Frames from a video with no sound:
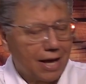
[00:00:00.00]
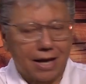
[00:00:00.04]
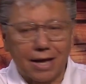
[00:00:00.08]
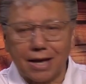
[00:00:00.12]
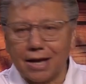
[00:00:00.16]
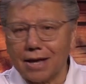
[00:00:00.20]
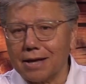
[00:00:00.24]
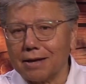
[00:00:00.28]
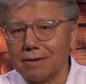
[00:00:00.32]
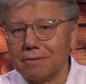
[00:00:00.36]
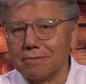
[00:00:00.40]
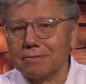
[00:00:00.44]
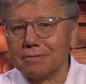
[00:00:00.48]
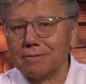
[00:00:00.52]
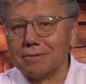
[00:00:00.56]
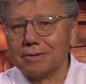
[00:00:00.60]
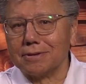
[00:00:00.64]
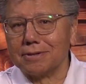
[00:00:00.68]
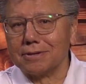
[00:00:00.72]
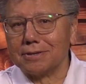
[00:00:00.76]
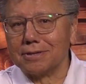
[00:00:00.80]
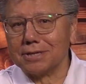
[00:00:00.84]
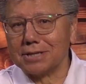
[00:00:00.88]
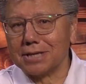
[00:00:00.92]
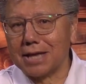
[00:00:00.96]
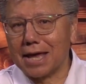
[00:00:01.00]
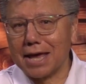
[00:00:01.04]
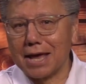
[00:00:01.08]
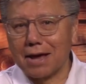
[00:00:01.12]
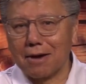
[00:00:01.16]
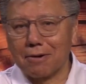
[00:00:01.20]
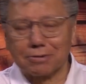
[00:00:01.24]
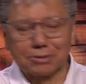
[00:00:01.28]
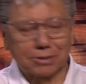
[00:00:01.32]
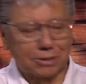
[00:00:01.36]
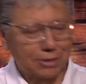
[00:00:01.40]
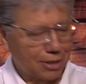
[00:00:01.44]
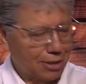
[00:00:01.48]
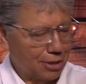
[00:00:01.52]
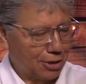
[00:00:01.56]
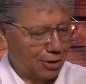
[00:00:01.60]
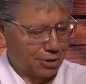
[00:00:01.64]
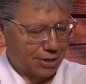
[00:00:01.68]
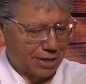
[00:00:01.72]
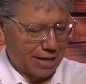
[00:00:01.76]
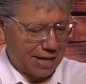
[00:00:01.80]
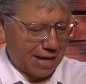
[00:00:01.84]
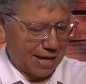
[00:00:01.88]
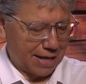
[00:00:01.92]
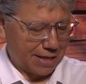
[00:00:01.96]
Uh, today, I was
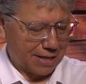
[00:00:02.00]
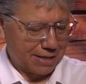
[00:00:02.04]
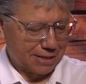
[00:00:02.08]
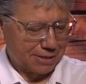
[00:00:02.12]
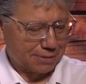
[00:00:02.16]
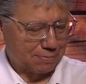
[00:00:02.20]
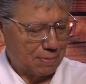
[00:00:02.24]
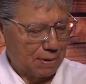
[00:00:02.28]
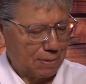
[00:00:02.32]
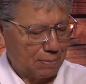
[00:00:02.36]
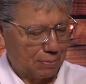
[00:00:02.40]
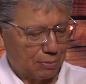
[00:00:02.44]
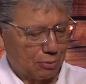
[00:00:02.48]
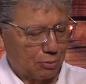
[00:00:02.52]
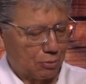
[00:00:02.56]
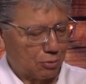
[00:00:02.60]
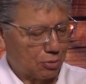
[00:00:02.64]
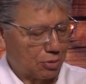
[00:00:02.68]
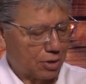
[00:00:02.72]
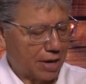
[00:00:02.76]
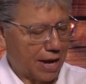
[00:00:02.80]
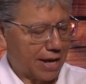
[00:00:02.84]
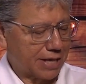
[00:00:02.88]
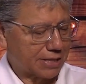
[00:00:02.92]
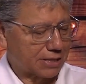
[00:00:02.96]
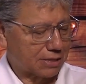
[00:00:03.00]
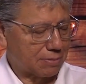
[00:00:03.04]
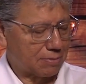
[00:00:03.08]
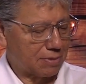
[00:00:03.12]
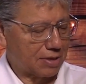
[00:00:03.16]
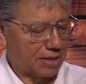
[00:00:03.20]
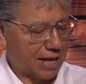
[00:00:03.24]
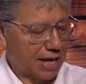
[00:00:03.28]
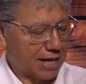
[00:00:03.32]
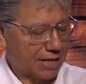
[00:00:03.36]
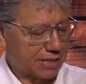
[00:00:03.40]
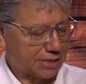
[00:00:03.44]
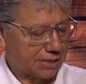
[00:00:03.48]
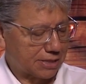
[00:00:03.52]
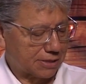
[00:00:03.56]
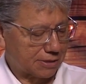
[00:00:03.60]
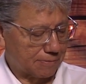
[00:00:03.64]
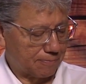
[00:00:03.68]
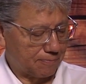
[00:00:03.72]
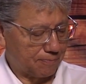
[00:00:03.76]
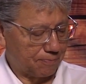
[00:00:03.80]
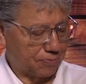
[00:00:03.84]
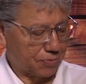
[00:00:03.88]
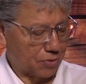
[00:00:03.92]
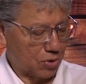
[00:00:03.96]
looking at this. People were asking me
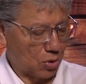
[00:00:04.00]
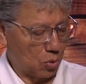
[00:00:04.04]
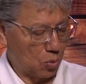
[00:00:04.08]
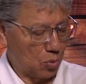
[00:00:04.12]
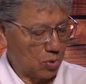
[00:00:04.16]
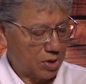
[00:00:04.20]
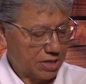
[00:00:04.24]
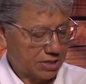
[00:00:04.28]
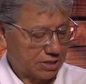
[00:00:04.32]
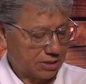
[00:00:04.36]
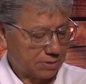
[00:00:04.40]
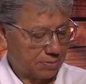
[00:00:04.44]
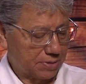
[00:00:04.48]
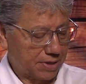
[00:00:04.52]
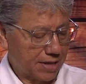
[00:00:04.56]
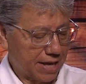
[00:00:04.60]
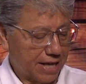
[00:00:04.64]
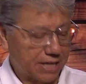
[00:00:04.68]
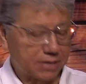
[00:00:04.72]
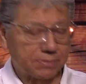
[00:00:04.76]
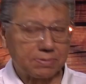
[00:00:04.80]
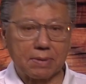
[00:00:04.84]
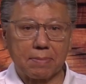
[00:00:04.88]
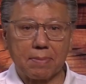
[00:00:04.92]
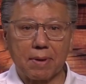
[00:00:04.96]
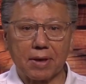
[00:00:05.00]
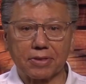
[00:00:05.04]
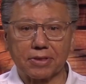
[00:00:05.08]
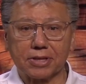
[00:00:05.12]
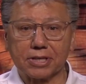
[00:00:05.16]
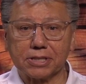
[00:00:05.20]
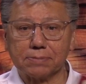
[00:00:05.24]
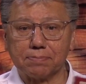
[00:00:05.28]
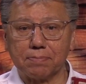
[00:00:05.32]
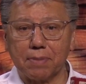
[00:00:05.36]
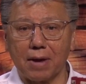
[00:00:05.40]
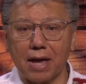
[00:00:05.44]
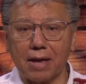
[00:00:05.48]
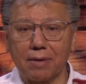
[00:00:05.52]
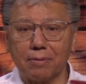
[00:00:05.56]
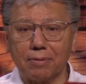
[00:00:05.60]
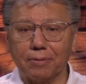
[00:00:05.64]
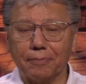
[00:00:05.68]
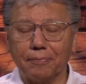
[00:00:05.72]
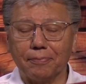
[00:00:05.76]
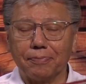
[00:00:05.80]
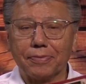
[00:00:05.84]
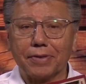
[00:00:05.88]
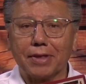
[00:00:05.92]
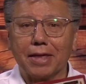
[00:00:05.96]
last week. Somebody asked me about this
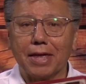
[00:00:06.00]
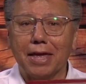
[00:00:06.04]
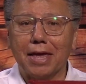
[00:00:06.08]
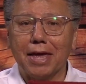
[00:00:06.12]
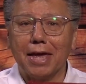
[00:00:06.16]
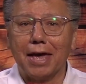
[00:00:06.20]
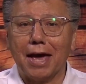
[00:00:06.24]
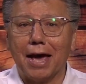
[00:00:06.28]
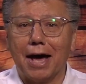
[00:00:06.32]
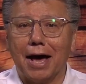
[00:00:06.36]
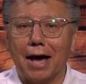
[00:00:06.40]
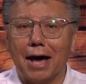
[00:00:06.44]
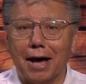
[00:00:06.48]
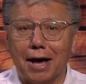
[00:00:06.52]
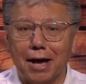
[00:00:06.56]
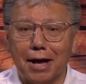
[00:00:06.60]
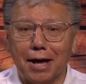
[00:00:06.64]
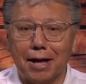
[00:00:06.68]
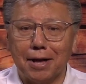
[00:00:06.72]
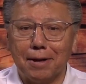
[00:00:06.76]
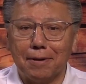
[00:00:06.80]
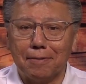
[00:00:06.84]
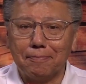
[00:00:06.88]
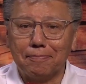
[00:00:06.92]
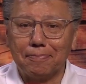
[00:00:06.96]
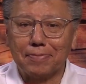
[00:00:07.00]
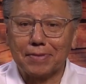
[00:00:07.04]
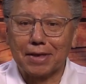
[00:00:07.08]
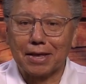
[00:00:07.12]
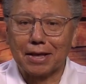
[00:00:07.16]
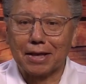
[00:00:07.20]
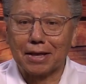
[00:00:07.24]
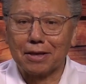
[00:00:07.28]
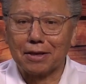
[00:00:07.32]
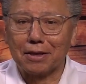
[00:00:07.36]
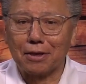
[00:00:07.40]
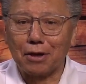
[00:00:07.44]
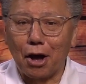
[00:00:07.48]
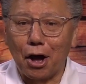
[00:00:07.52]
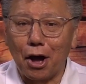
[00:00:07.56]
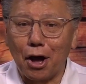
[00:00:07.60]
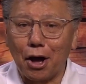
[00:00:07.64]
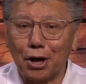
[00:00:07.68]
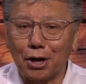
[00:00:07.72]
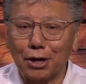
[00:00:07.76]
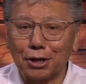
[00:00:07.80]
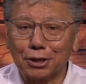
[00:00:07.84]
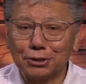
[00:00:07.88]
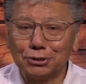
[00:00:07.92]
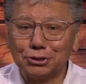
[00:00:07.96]
Bible uh,
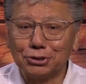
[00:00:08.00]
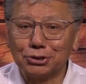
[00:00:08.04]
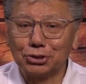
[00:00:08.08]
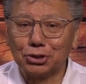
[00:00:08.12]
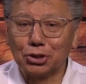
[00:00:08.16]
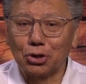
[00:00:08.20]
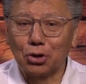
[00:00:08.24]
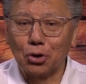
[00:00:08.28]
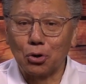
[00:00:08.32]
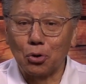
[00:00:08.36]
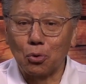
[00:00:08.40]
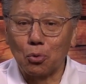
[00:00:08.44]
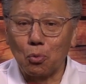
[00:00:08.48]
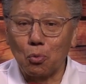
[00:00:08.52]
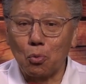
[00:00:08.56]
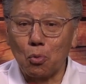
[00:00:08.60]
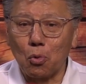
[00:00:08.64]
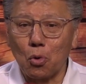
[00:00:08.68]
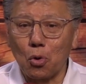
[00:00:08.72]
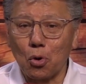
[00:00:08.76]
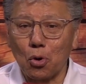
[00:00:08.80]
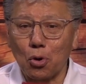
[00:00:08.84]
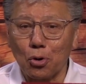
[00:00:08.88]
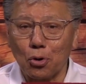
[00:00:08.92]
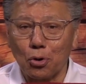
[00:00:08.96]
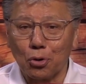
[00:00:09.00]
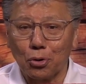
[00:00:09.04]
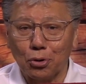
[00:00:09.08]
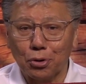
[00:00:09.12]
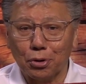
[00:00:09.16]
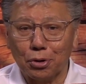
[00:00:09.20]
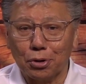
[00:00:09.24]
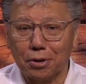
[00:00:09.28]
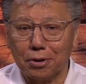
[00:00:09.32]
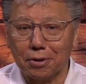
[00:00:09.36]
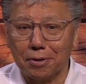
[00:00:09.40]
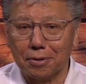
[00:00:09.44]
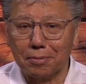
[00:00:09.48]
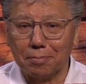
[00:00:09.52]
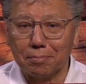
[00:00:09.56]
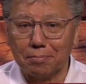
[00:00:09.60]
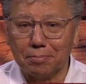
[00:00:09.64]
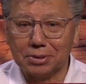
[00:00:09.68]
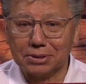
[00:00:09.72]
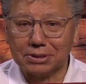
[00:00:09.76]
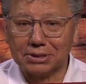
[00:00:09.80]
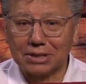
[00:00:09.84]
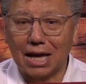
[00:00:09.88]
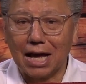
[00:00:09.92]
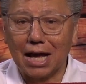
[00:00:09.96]
God's Word,
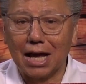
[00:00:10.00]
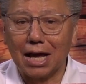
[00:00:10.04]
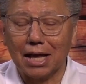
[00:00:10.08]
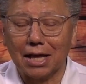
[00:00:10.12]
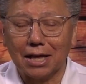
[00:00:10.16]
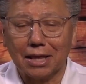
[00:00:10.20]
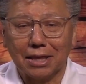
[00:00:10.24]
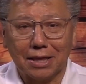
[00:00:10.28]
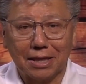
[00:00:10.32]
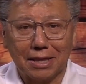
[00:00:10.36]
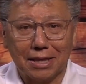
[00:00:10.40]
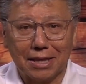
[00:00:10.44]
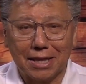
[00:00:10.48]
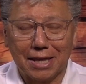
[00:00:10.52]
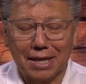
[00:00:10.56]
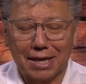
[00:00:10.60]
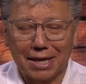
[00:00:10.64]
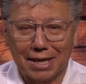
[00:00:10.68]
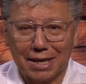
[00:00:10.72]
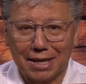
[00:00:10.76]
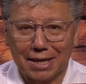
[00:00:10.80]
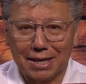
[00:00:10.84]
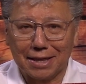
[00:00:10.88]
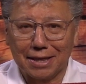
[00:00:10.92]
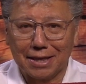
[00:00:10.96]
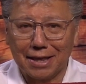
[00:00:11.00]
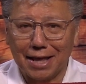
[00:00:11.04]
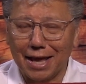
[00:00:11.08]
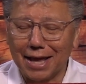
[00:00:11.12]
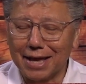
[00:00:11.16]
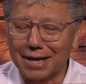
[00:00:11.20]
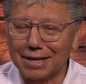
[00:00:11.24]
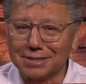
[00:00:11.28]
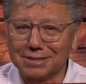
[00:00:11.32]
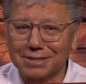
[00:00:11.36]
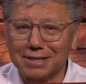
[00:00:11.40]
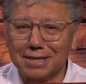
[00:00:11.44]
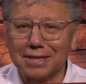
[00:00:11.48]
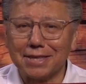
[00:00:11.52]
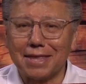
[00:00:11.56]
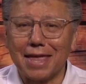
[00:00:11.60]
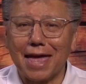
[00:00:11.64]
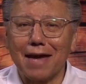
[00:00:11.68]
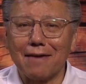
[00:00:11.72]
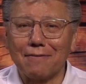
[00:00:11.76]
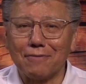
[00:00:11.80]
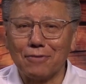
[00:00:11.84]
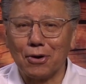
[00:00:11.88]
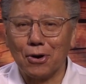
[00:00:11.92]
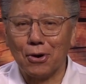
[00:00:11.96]
Bizaad, and that is in
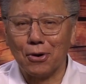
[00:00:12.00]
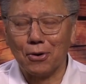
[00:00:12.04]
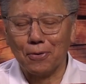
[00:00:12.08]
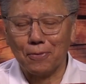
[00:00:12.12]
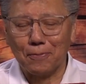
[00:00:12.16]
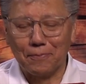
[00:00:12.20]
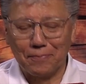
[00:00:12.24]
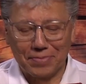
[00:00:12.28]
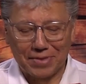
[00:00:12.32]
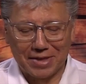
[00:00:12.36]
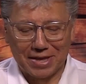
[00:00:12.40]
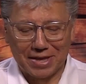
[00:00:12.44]
Navajo.